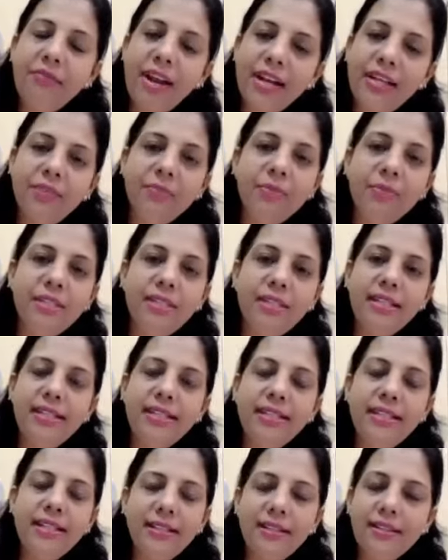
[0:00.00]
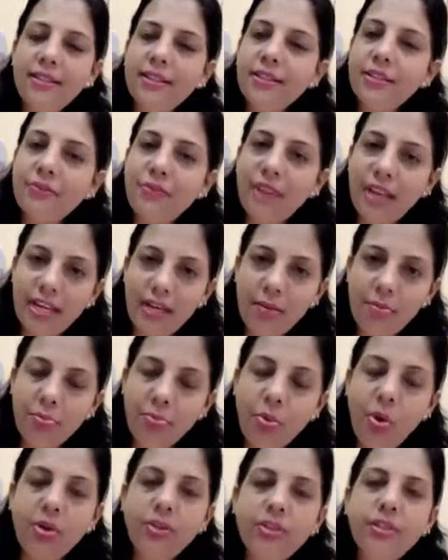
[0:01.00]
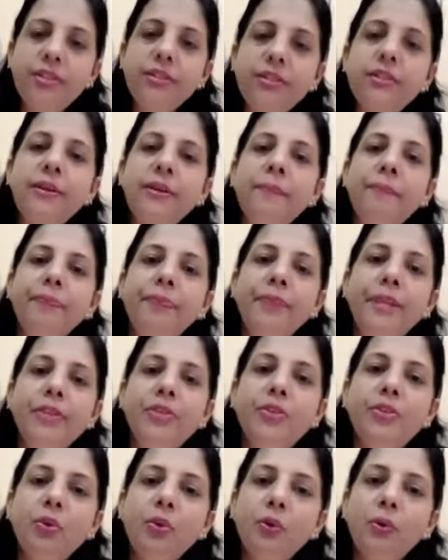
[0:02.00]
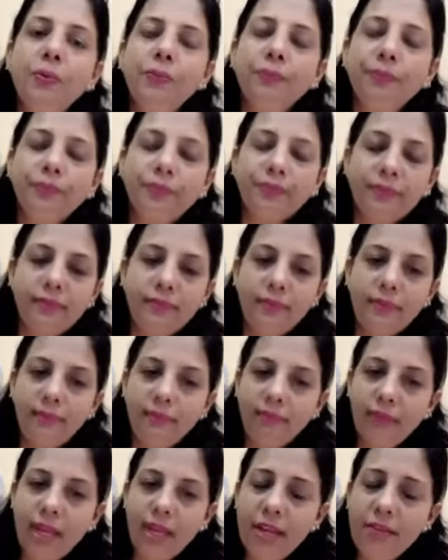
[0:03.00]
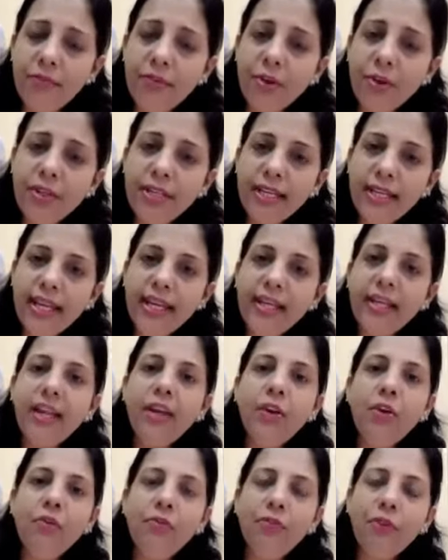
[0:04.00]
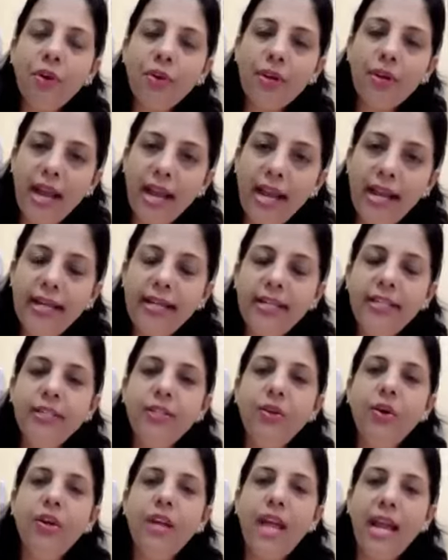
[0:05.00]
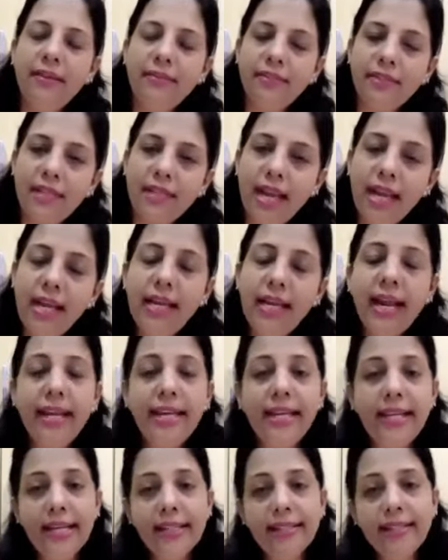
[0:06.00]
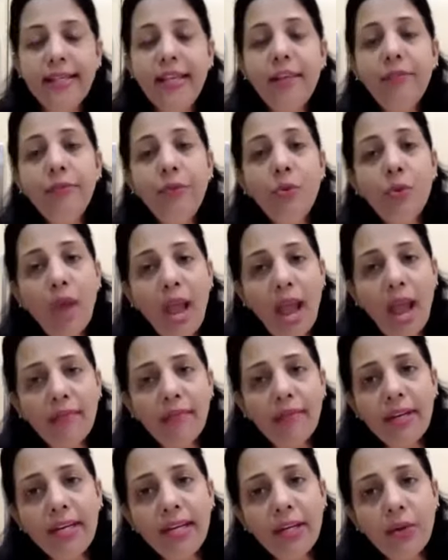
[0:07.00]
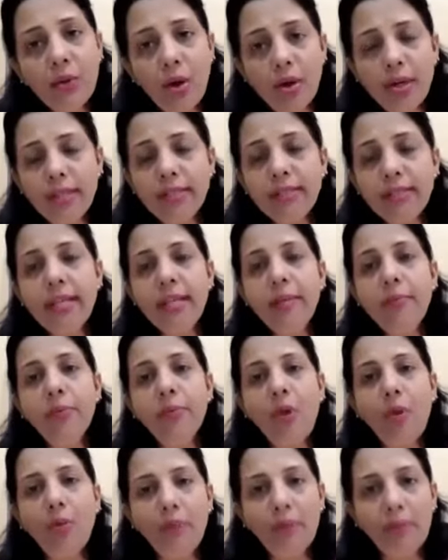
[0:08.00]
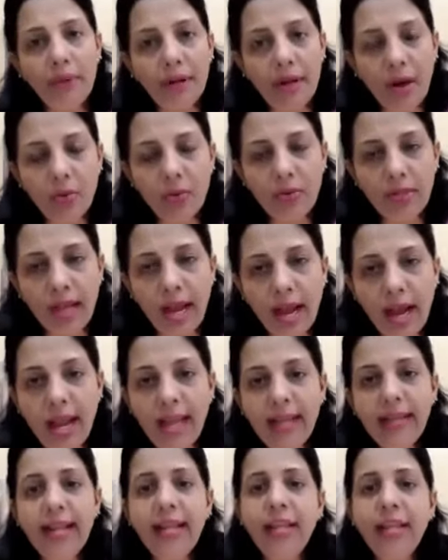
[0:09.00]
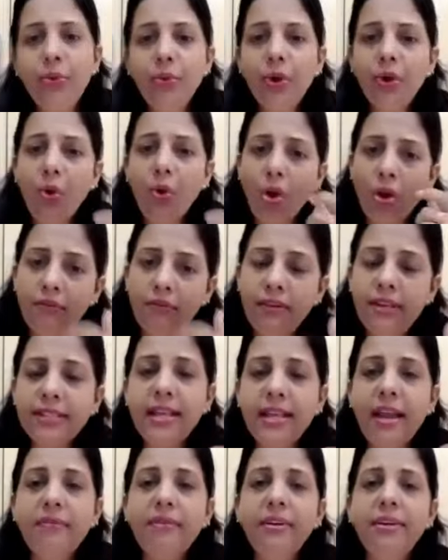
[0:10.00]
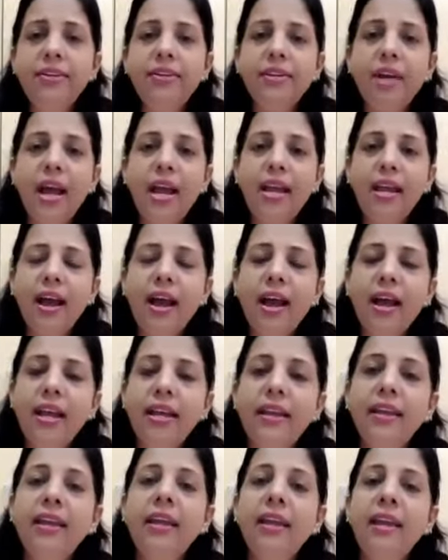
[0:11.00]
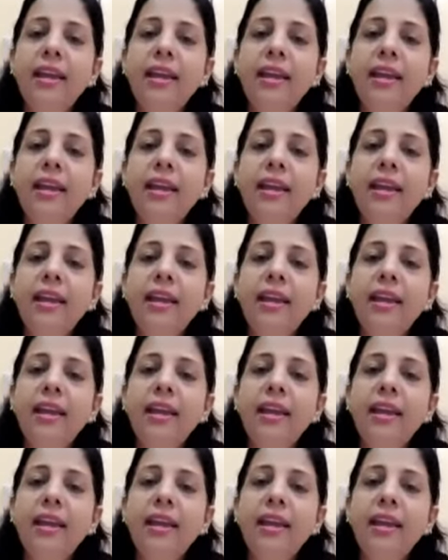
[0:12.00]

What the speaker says: vitamin C status is very important. So if you're taking care of your diet, your lifestyle, and yes, if you have any chronic skin problem around the eye, like you are always having dry eye,